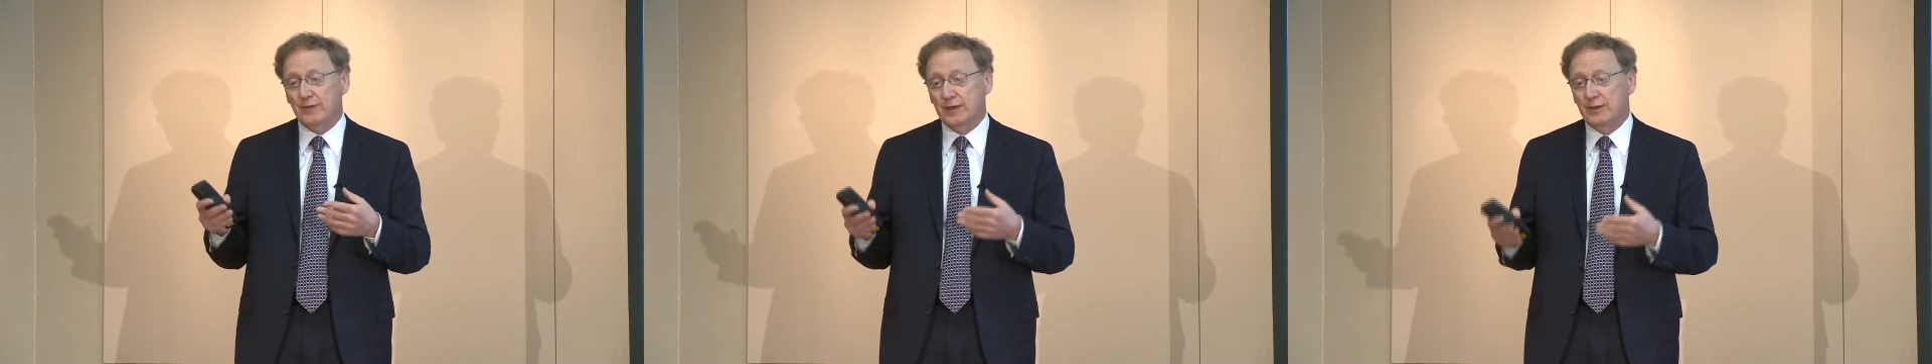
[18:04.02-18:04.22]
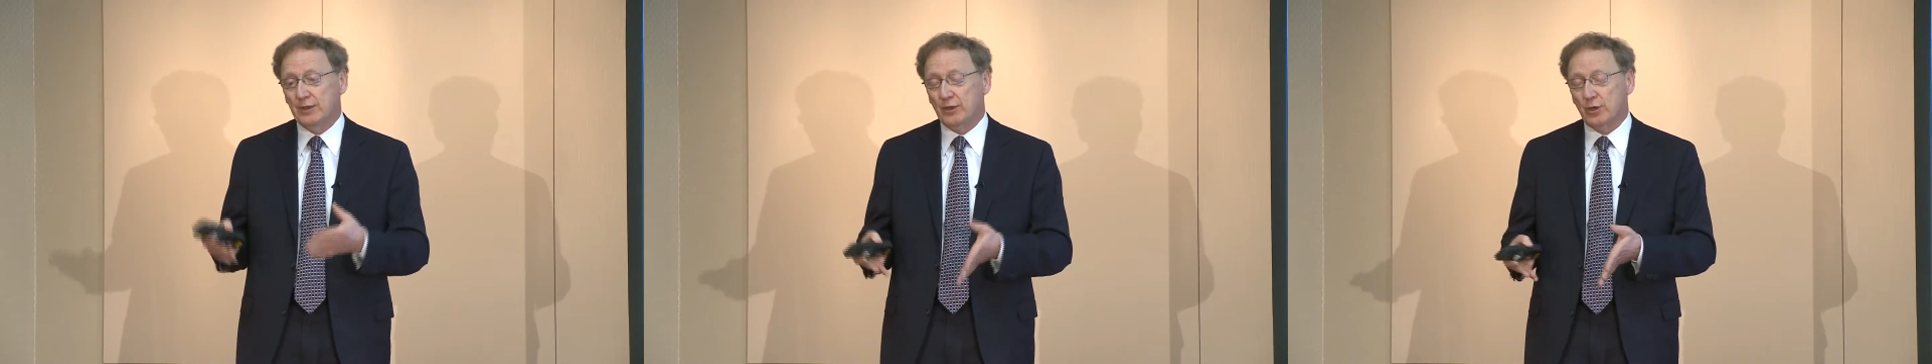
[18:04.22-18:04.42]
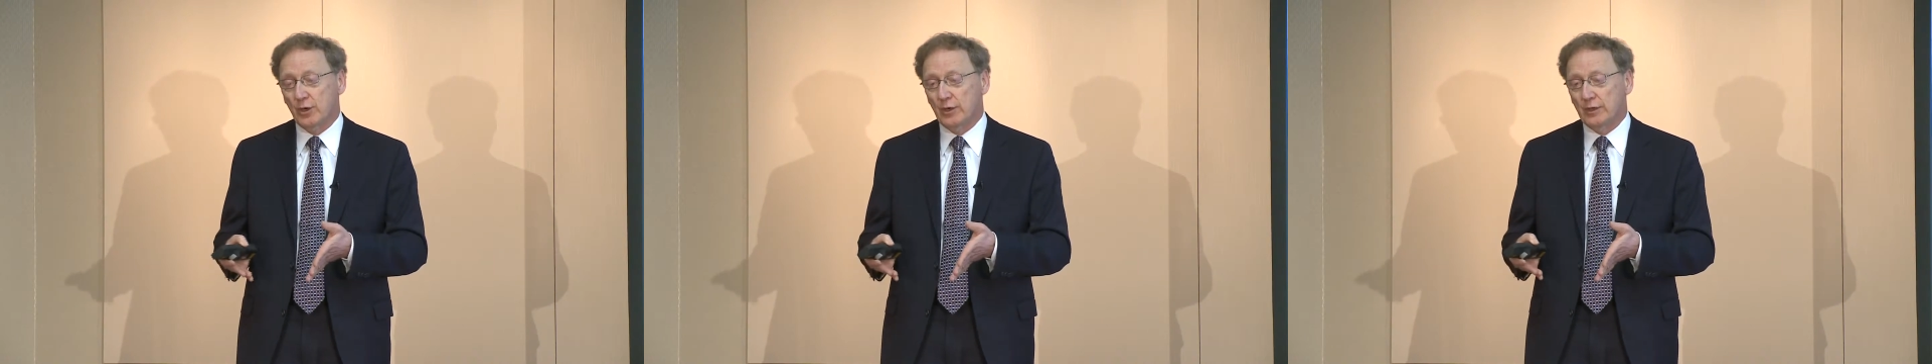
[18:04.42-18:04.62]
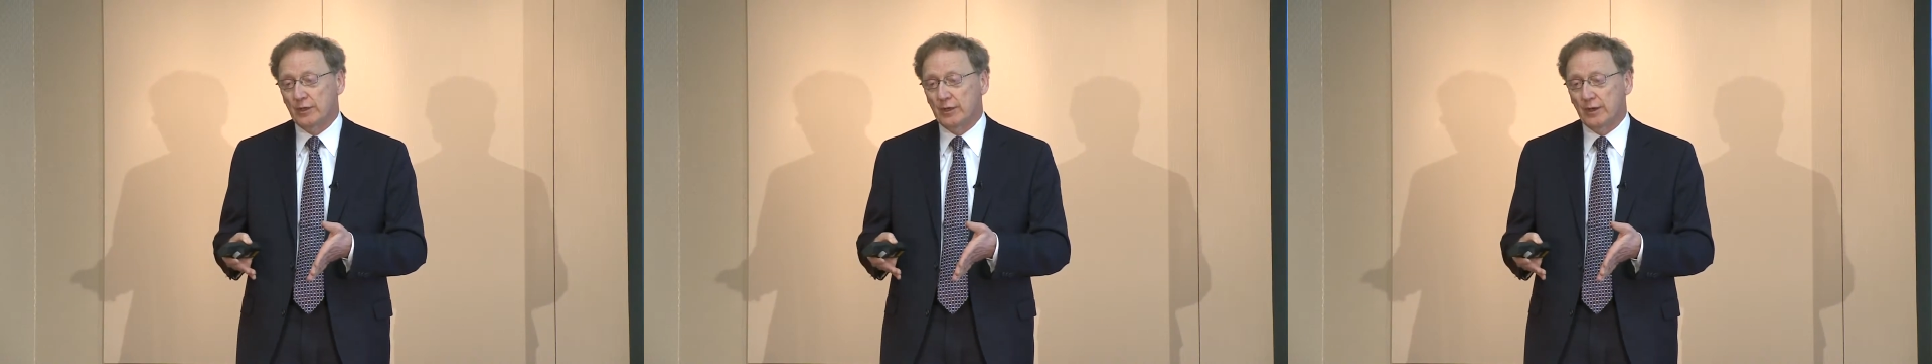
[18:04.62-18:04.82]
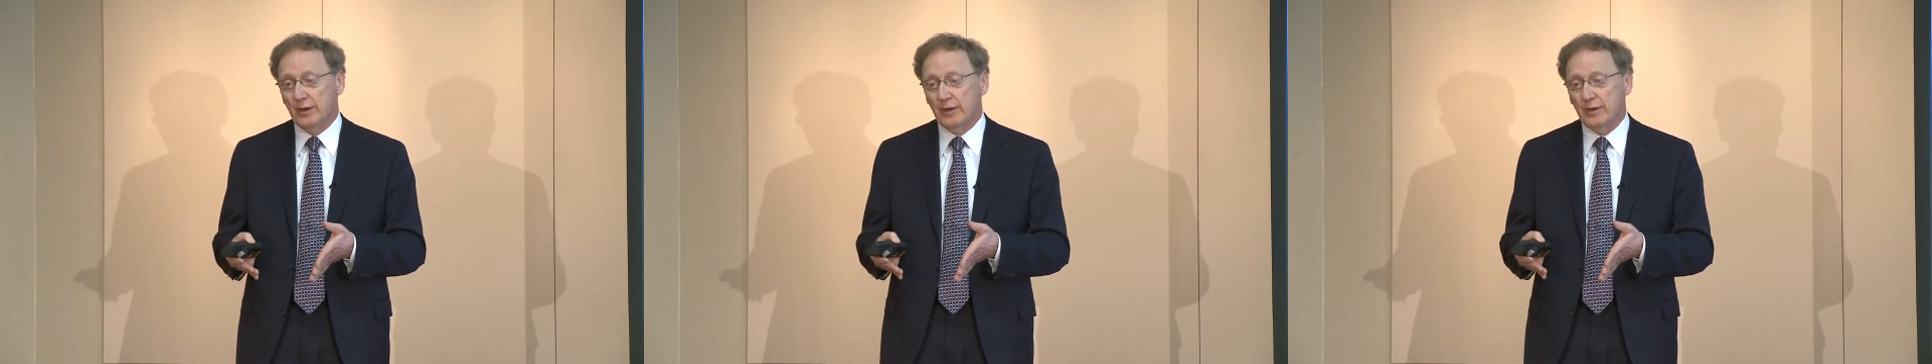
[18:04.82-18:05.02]
in the current
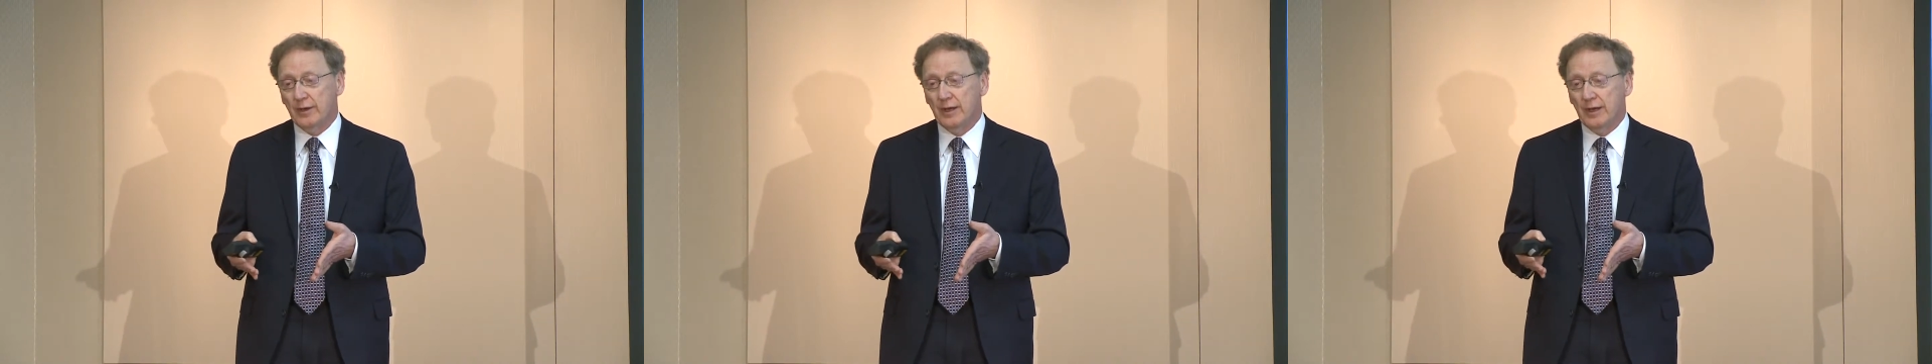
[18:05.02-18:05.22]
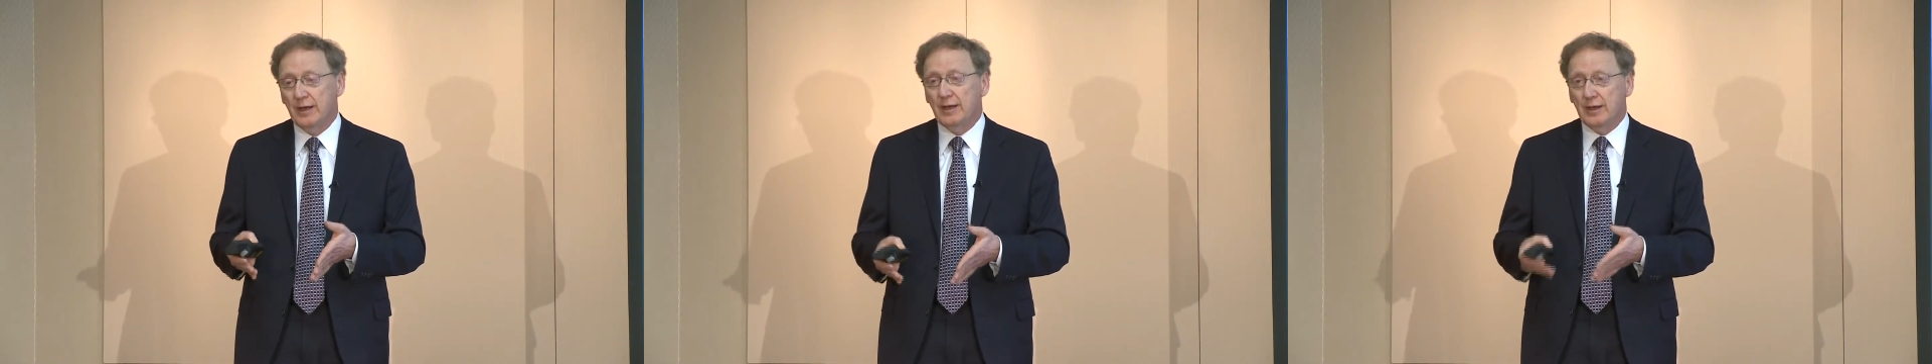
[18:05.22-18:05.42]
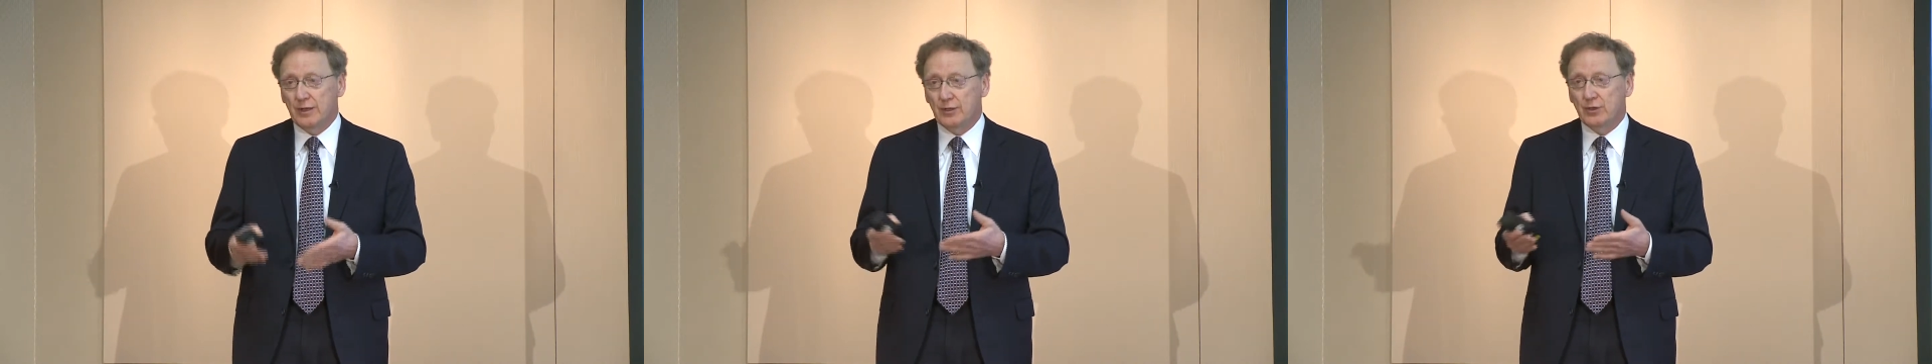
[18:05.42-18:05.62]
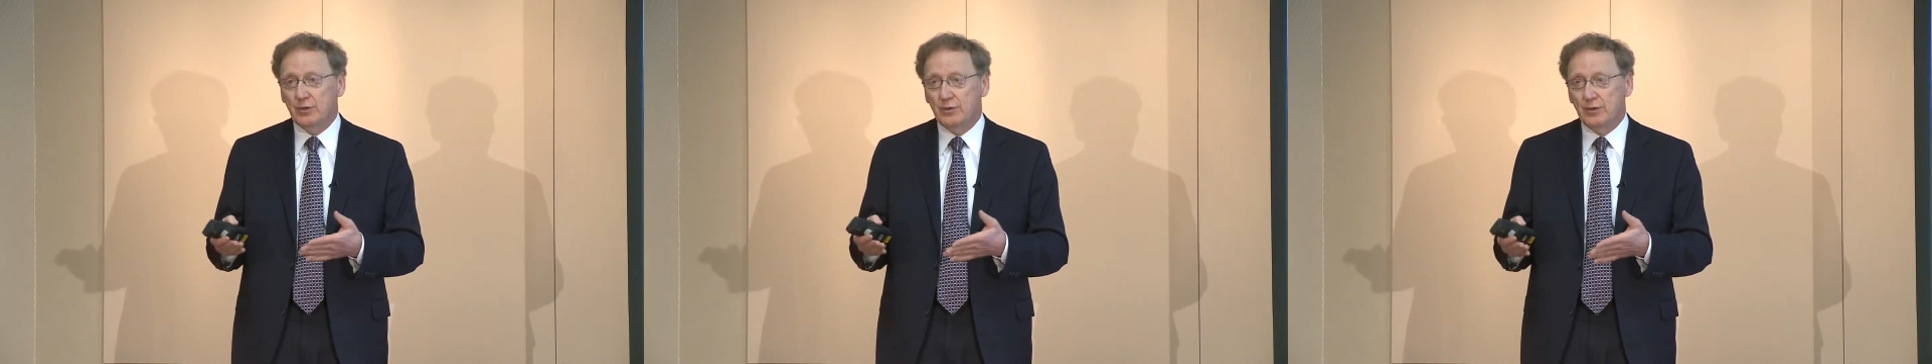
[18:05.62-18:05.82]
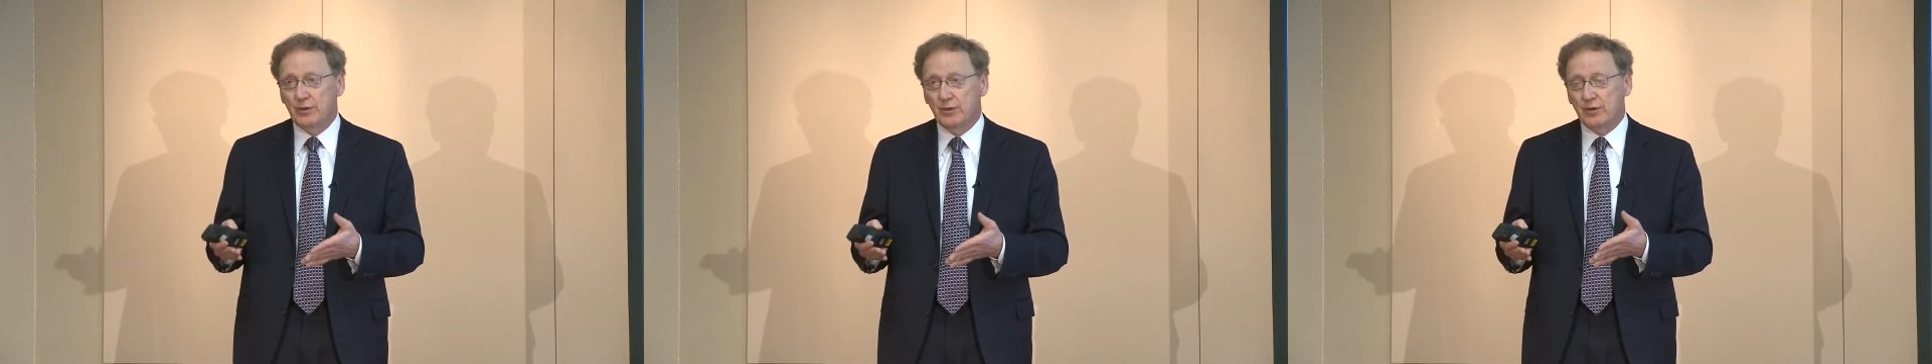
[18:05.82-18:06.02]
year,
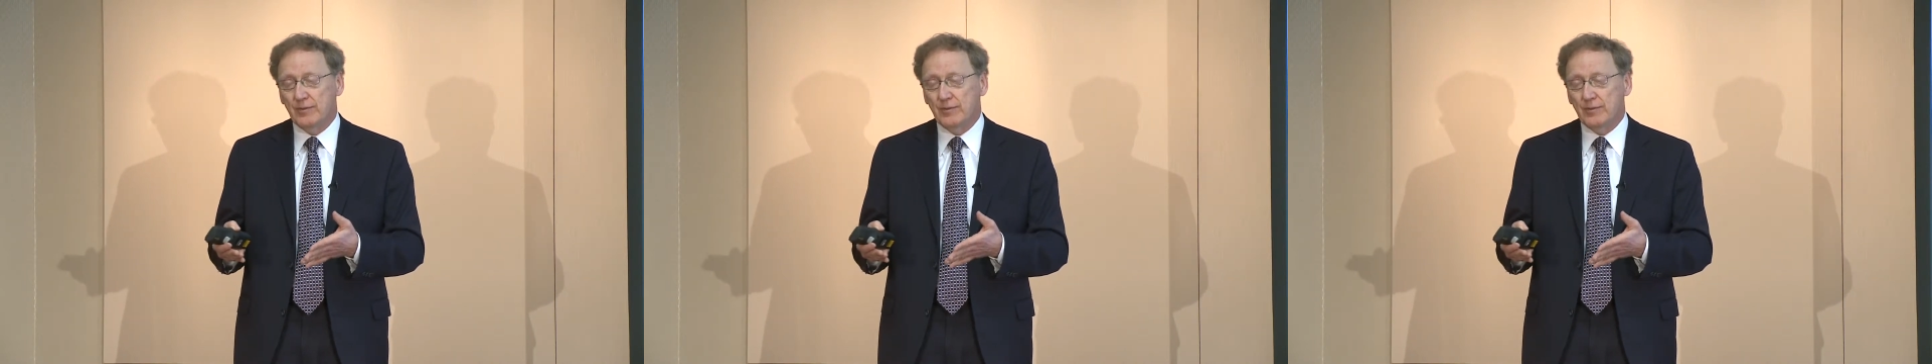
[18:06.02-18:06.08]
you